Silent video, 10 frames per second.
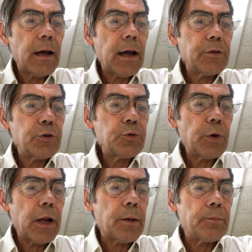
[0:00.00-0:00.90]
I do
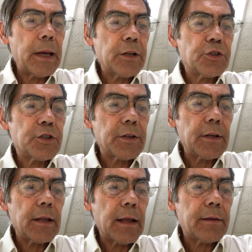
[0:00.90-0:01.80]
want to
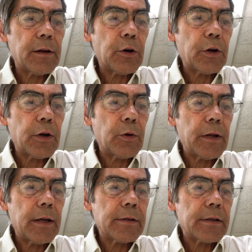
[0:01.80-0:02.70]
mention that there
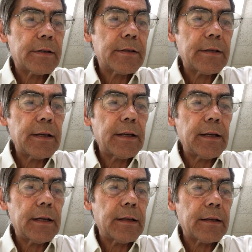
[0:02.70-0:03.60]
is a
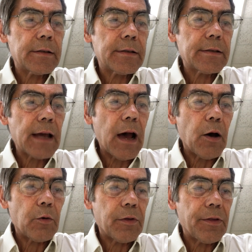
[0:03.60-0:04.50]
city in the
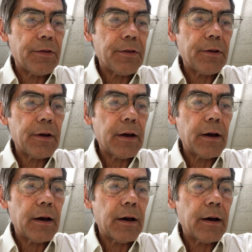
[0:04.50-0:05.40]
south
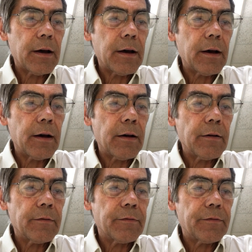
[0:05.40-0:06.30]
uh,
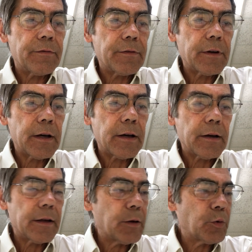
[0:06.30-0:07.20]
of,
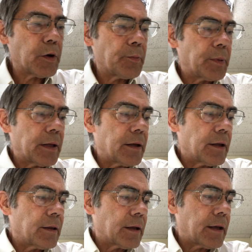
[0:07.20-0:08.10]
uh, it would have been
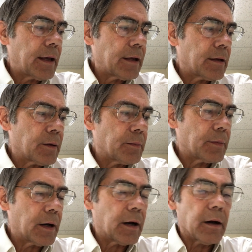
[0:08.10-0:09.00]
in the
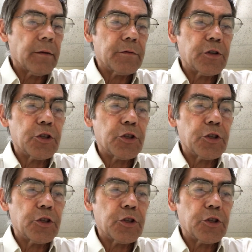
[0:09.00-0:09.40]
kingdom of